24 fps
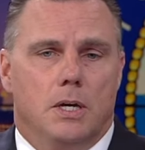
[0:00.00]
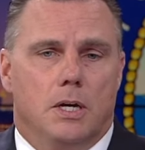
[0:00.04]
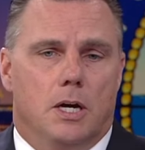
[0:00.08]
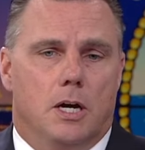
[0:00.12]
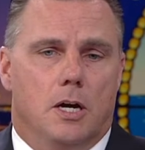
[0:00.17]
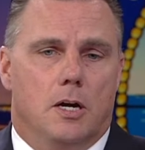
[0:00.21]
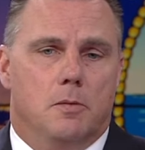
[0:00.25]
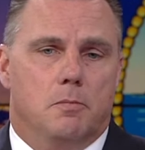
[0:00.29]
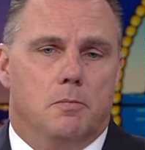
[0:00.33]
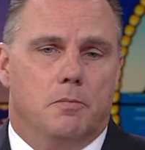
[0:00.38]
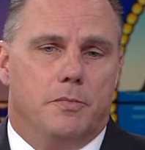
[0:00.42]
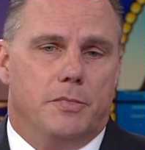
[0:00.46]

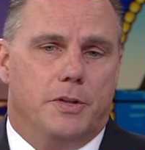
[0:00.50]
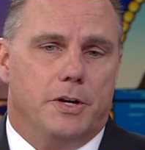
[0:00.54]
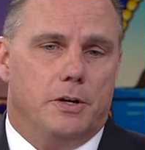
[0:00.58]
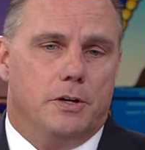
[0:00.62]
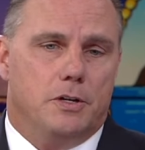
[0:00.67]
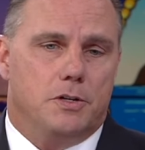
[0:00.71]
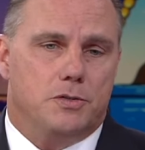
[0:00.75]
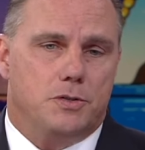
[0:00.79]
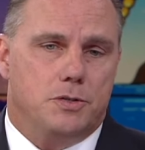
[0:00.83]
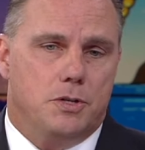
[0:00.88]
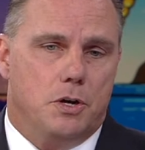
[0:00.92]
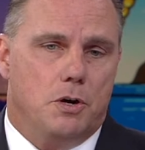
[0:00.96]

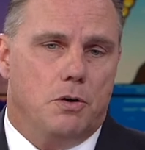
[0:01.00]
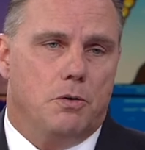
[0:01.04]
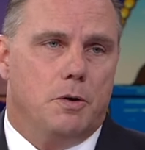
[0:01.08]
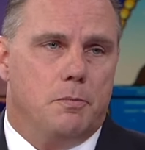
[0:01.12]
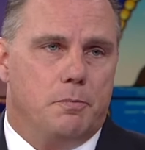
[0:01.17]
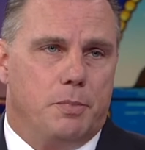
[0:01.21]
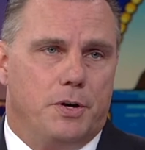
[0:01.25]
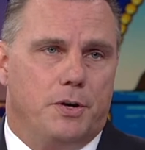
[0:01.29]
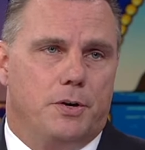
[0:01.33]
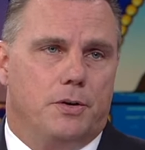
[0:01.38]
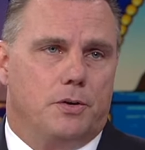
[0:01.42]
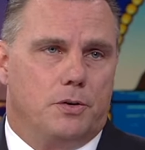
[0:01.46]
There is no
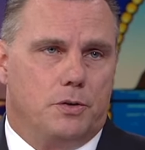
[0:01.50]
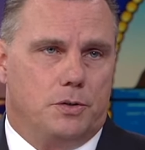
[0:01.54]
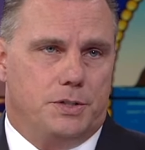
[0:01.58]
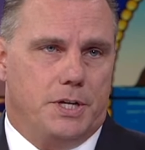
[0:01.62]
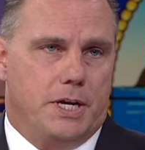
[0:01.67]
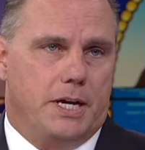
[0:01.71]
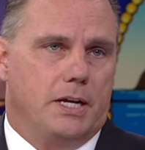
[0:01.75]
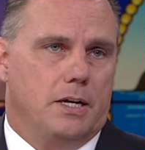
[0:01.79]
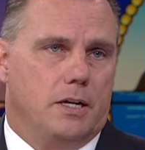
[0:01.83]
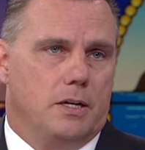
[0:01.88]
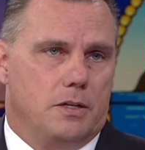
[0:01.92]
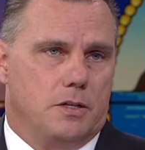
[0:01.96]
empirical
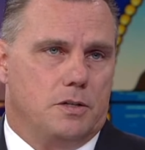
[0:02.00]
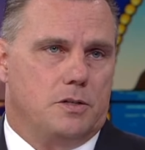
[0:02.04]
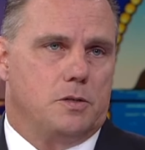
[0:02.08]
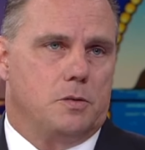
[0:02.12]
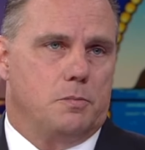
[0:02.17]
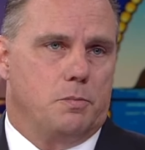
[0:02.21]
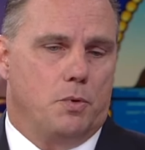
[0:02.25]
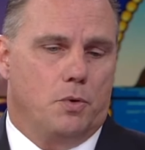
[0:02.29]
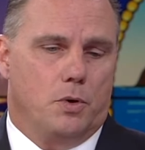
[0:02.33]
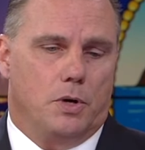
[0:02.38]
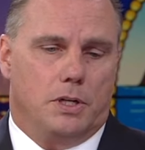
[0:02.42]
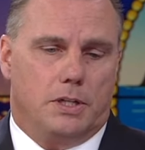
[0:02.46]
data to
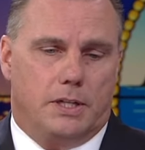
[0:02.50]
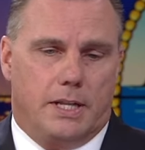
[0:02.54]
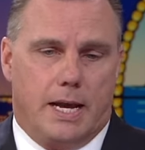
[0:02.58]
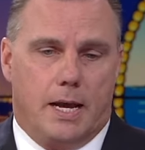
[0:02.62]
support